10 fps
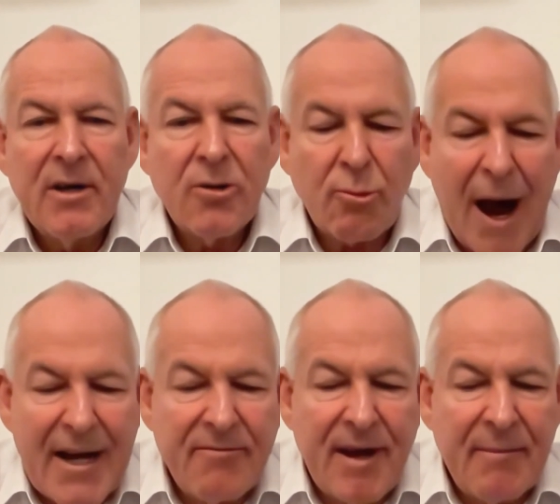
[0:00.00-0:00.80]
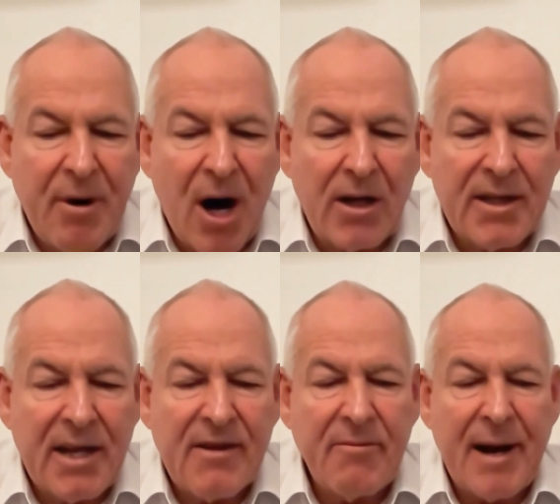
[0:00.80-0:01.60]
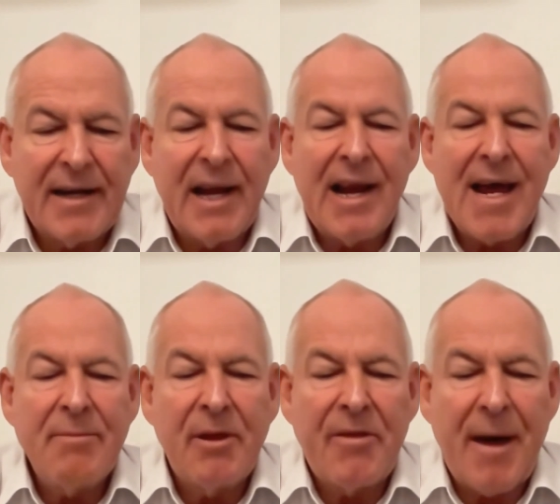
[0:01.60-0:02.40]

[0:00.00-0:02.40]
Right wing parties quickly labeled